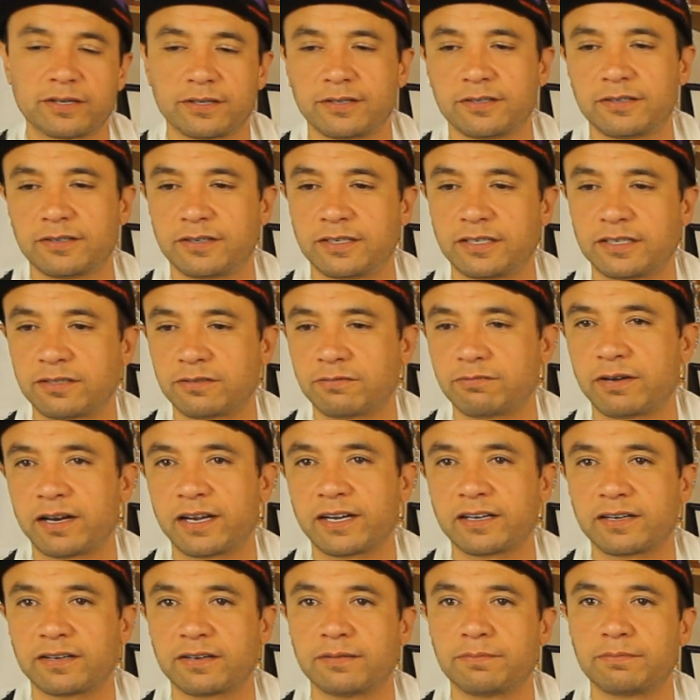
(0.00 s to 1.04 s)
Killer is
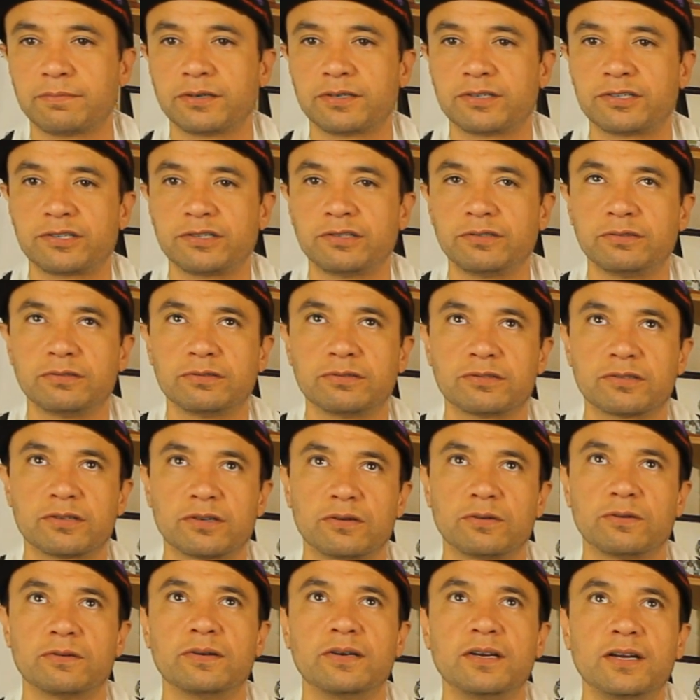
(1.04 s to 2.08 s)
ranked number two.
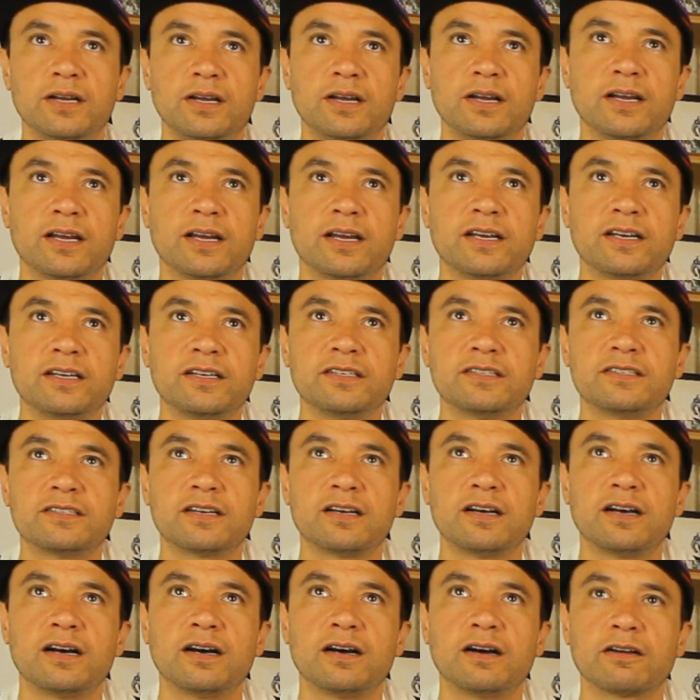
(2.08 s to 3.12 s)
So he's
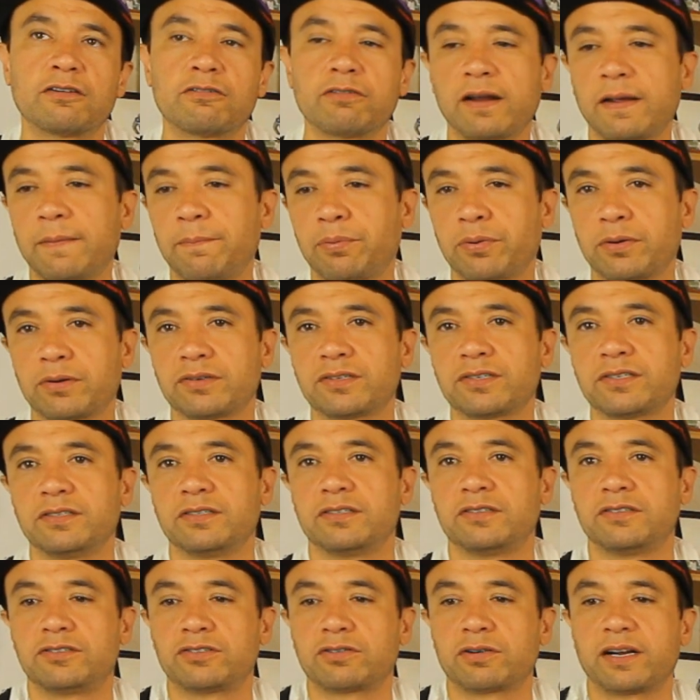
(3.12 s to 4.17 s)
a great person
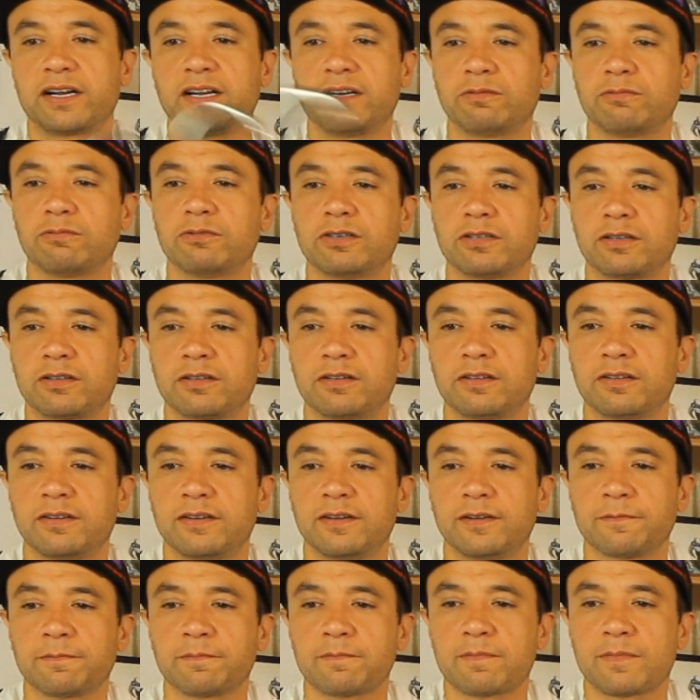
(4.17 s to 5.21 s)
to train with.
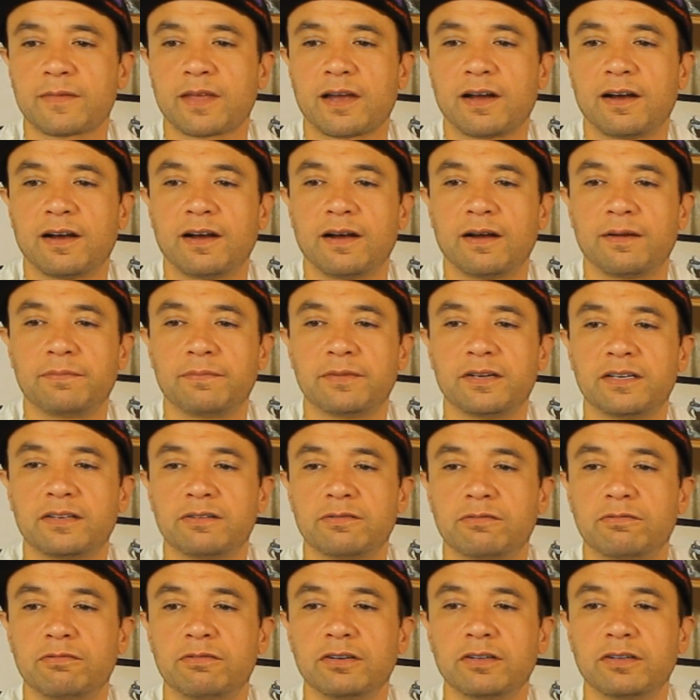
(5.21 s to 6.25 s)
Um,
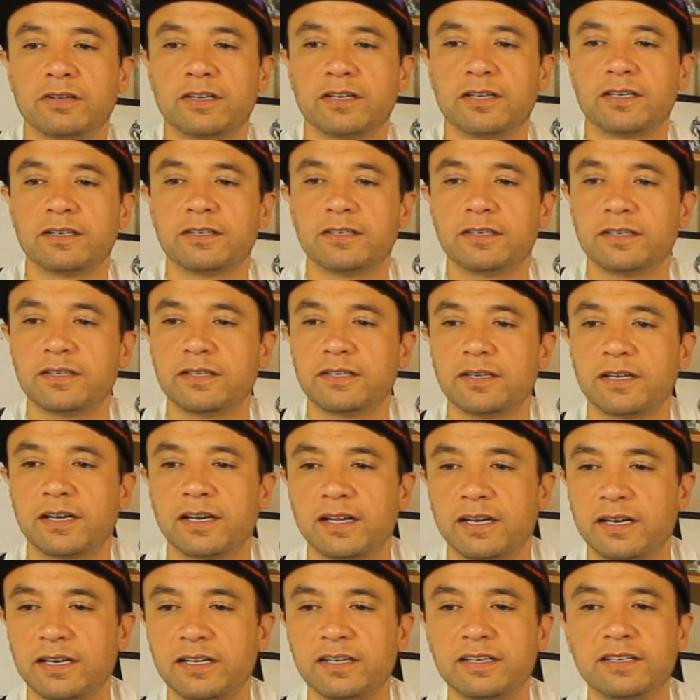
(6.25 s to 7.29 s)
he's really good
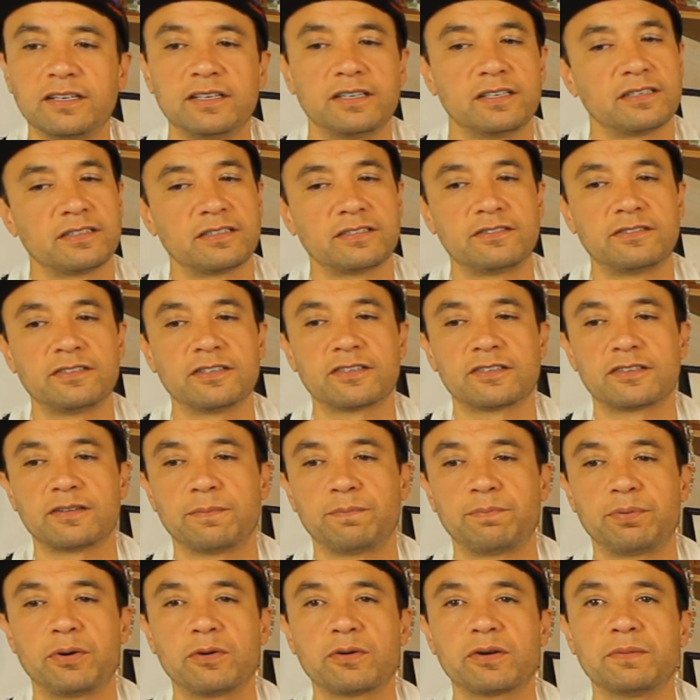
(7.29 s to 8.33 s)
and he is just a
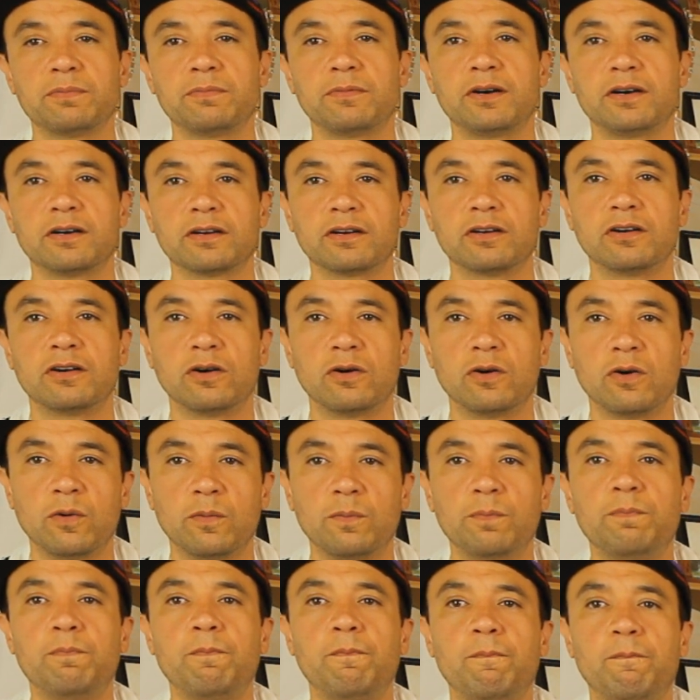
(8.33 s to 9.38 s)
Pokemon
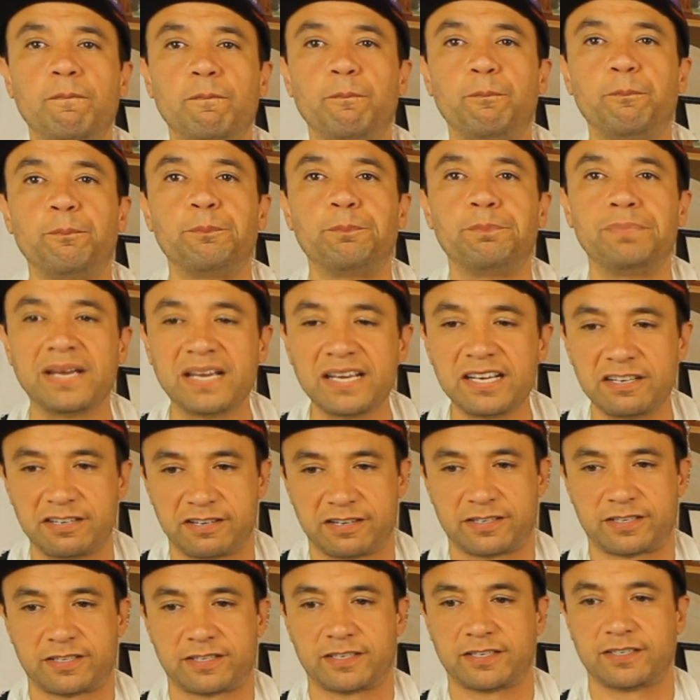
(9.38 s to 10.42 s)
Go
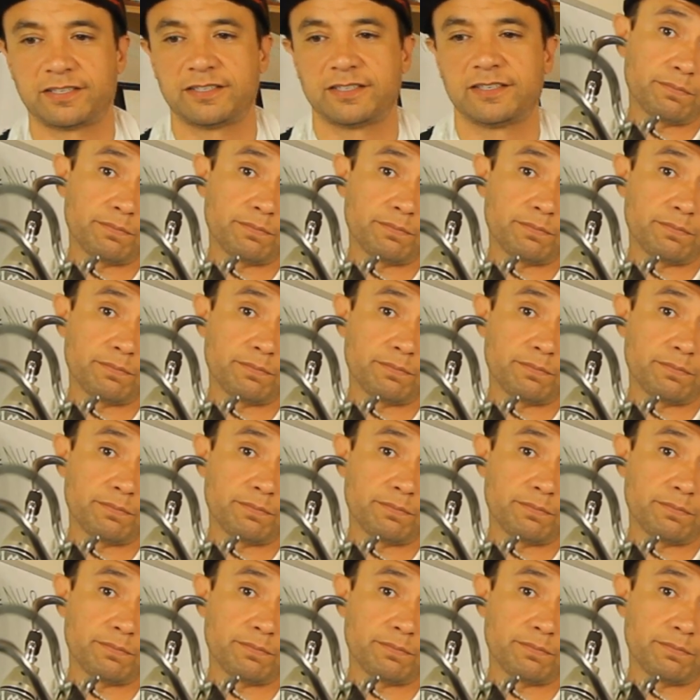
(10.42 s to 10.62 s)
beast